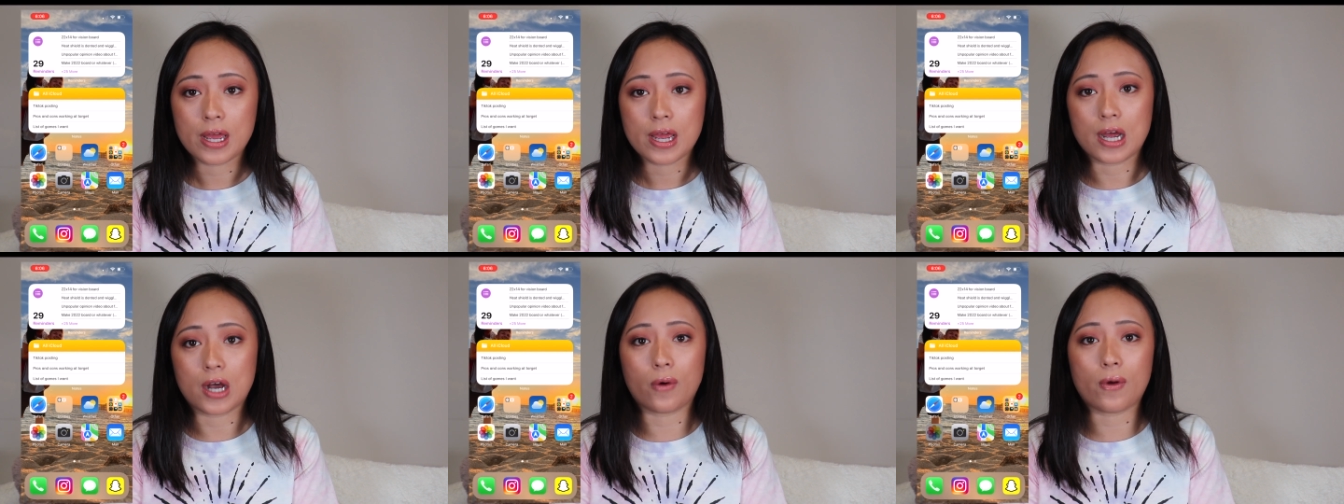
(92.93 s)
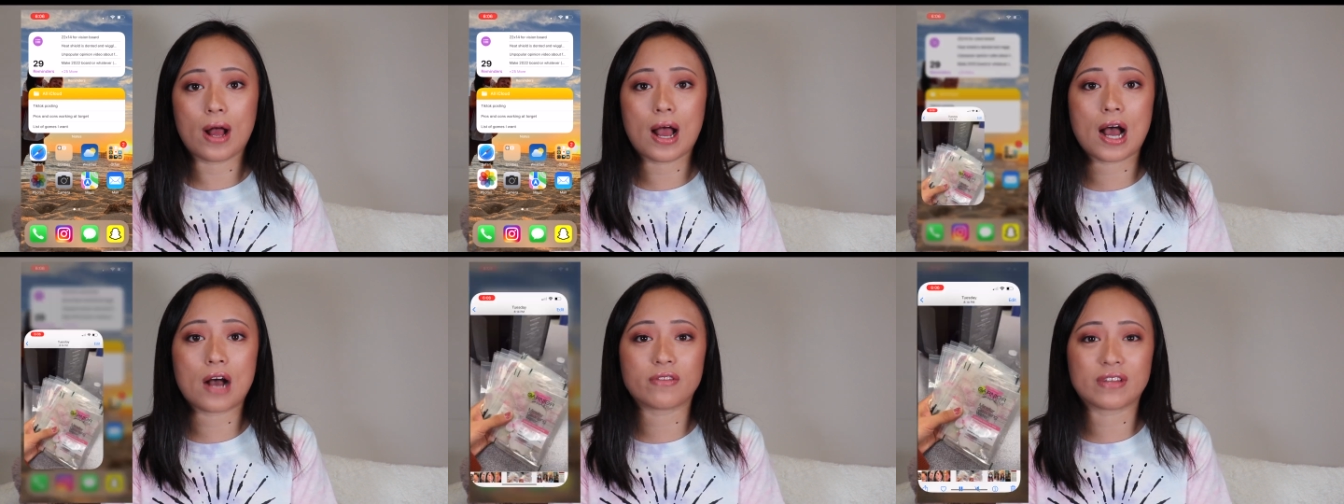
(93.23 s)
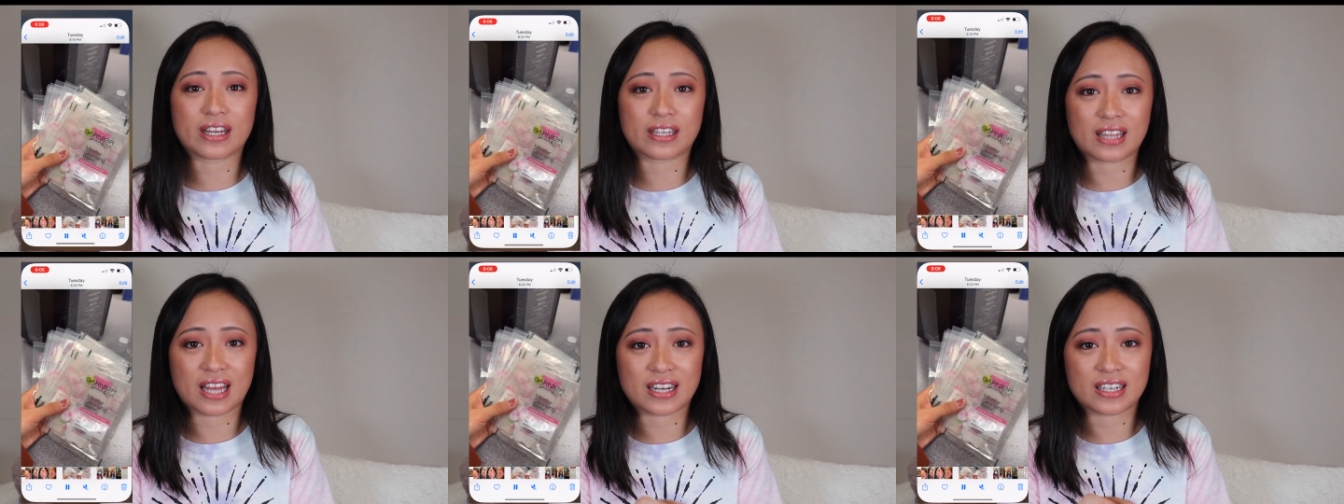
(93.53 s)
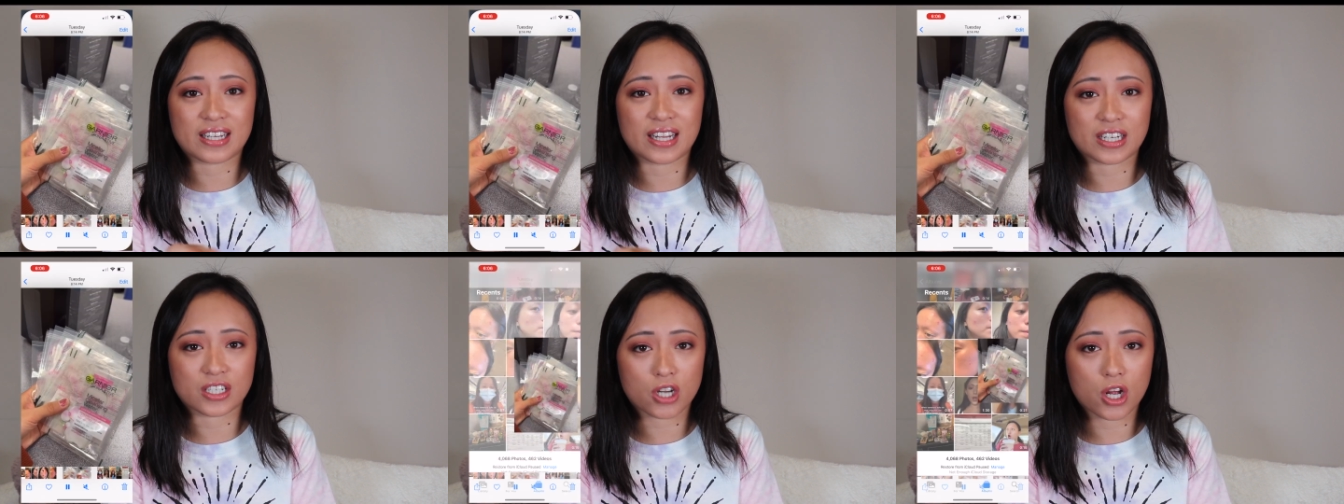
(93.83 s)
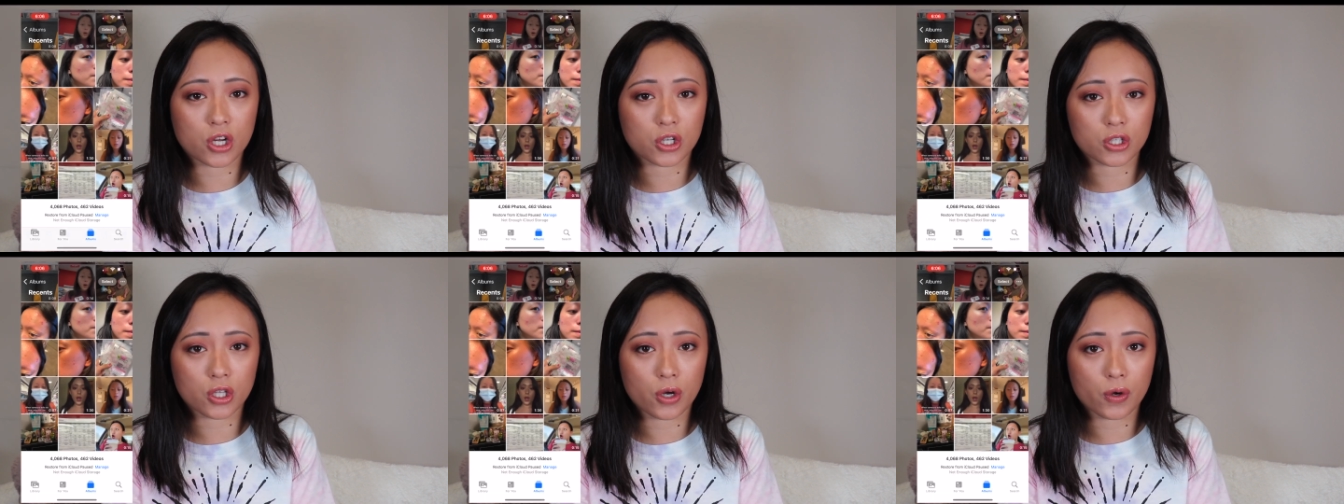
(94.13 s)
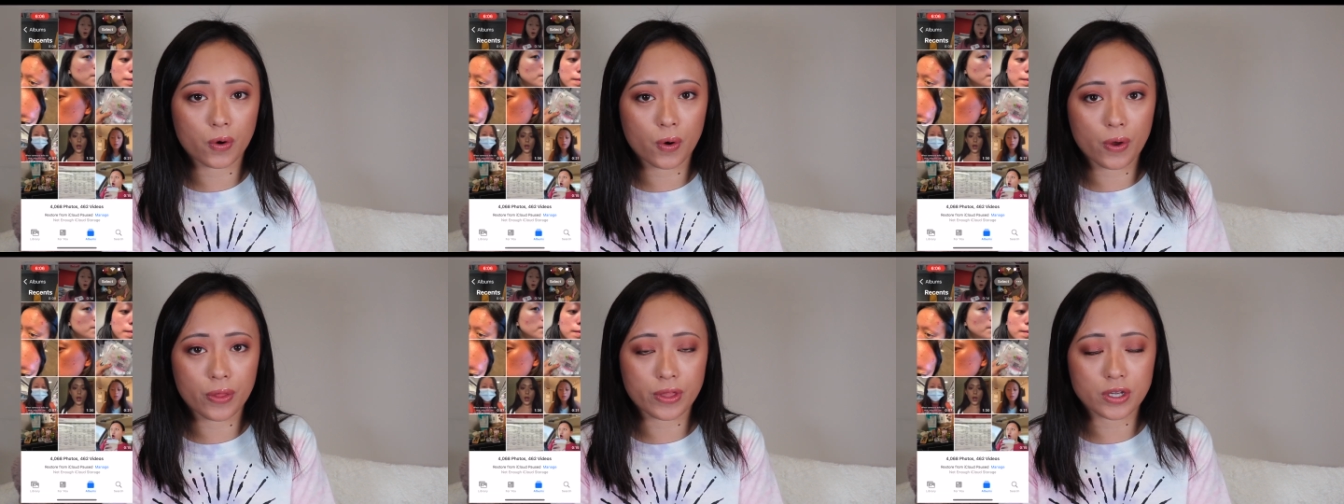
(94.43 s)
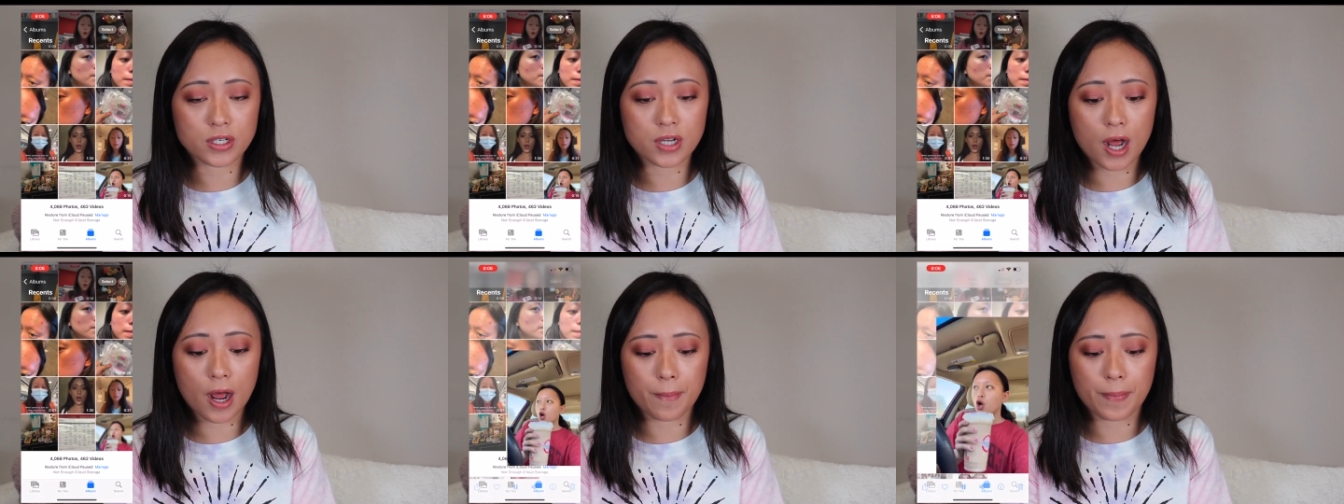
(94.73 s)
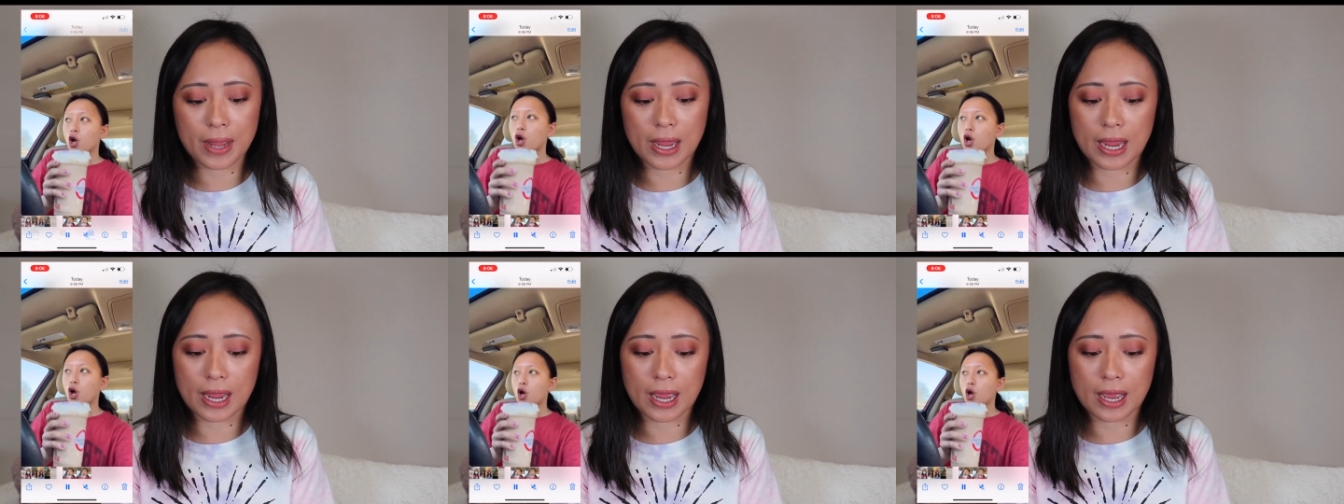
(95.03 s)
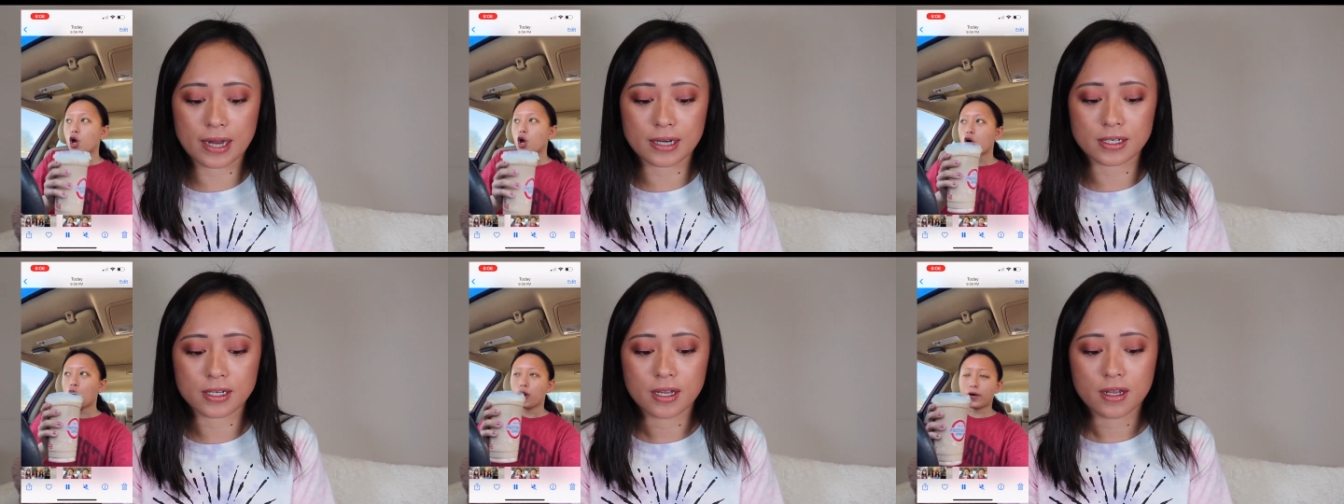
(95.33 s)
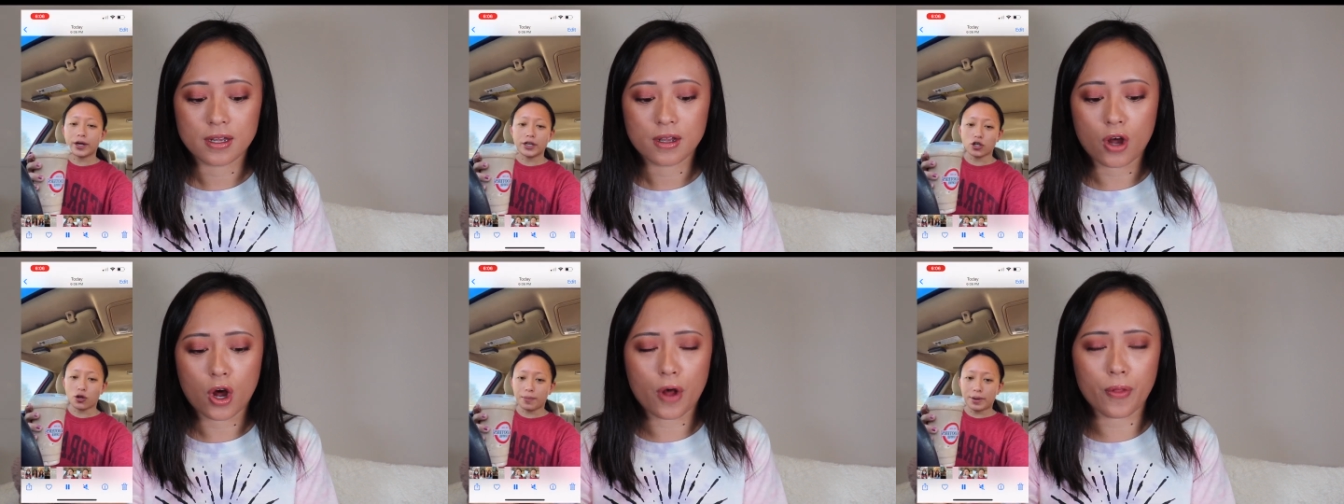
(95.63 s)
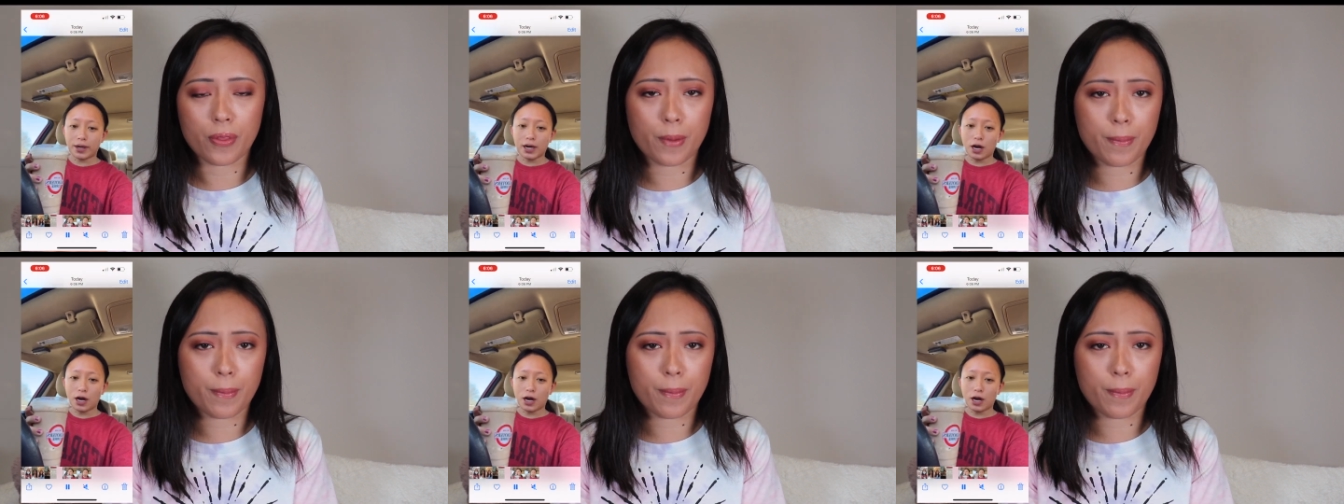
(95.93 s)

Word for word: it'll have like that TikTok logo on the top and on